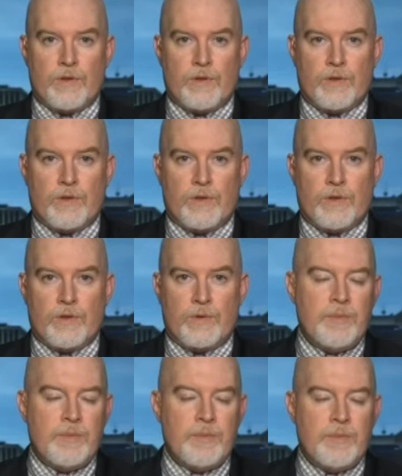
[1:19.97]
The election will
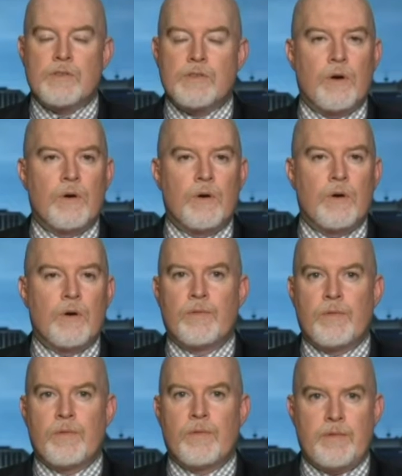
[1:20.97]
be the most
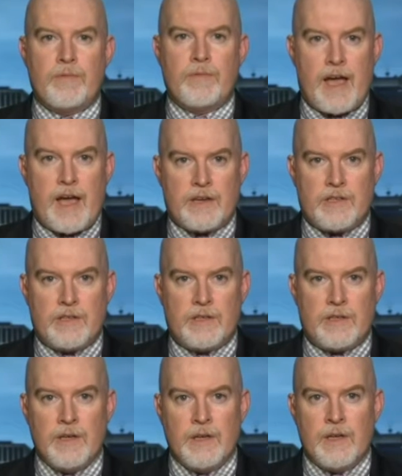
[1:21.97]
overrated reaction,
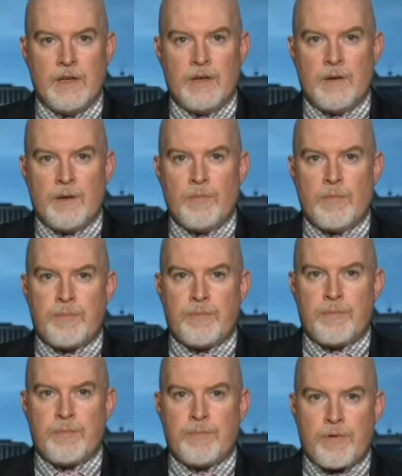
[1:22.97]

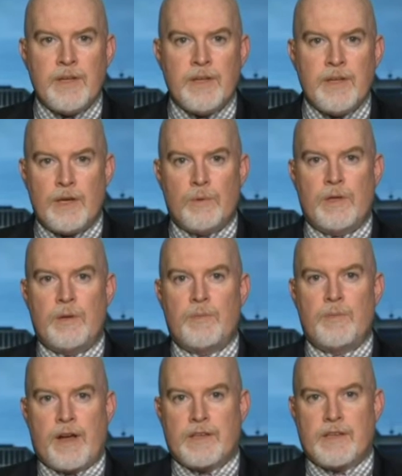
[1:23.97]
probably equaling
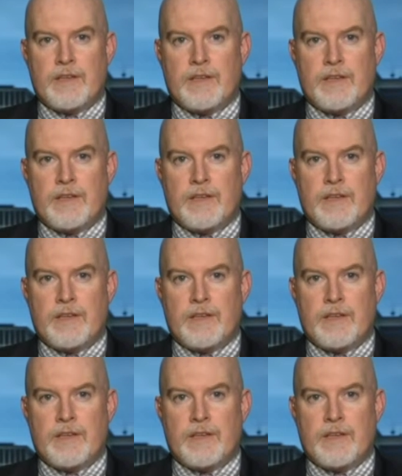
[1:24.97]
Brexit.